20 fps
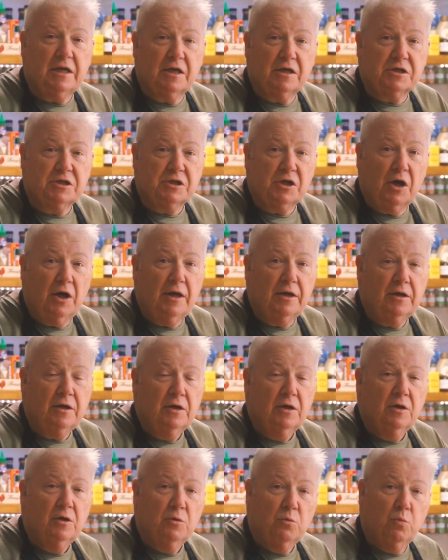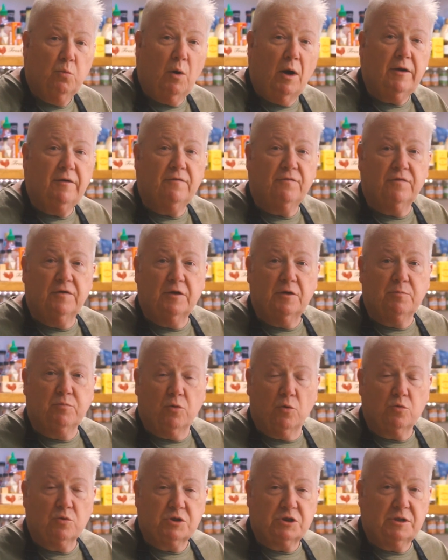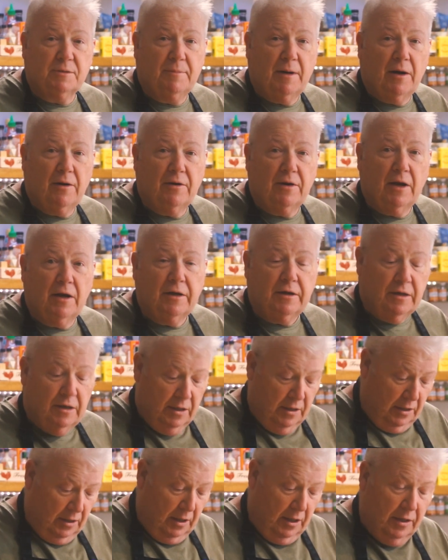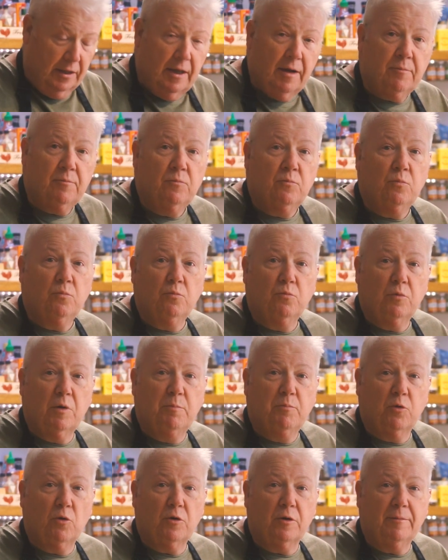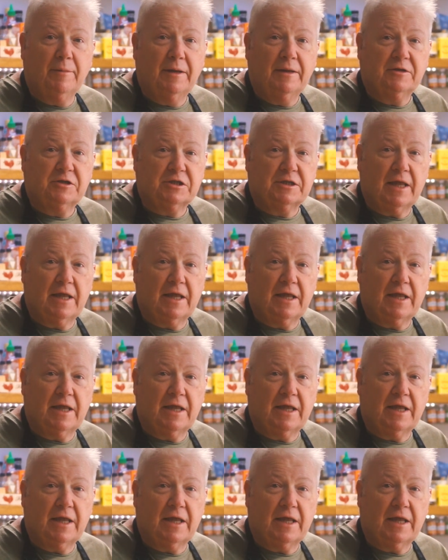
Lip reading: it aside, wait for your prawns to marinate, and then we put them into